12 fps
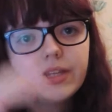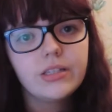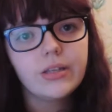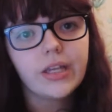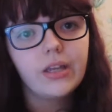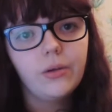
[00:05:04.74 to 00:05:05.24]

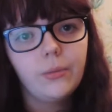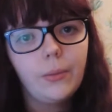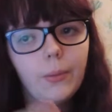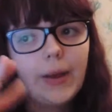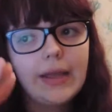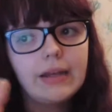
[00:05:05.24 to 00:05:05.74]
It's like
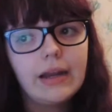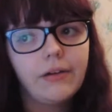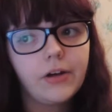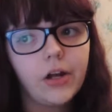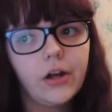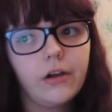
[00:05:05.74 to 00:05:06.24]
it waited an
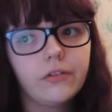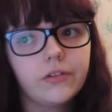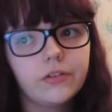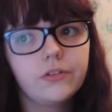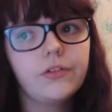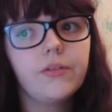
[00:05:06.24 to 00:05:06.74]
hour and a half
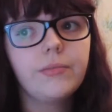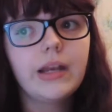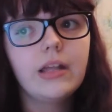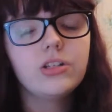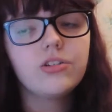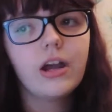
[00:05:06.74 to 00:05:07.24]
for a
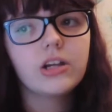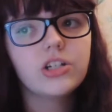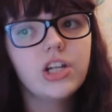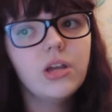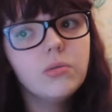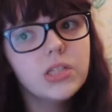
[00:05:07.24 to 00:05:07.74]
5-minute
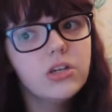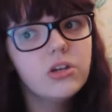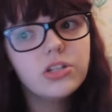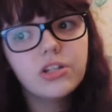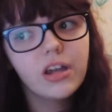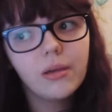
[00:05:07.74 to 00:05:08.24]
interaction. It was
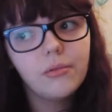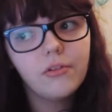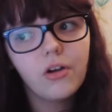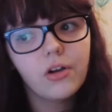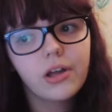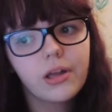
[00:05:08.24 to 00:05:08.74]
good, don't get me
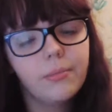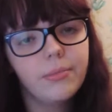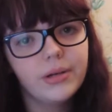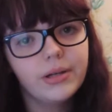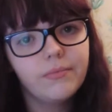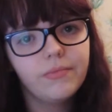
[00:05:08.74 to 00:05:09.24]
wrong,
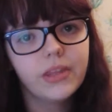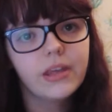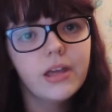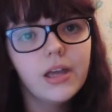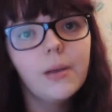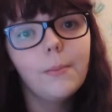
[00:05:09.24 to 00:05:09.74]
but
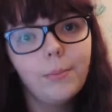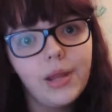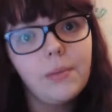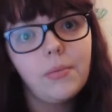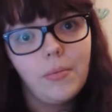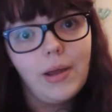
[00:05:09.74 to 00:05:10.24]

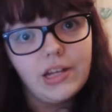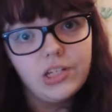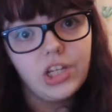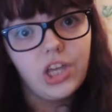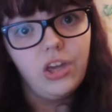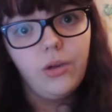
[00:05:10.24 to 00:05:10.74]
be prepared
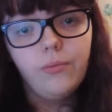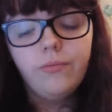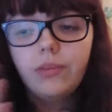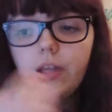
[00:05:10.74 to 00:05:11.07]
to queue.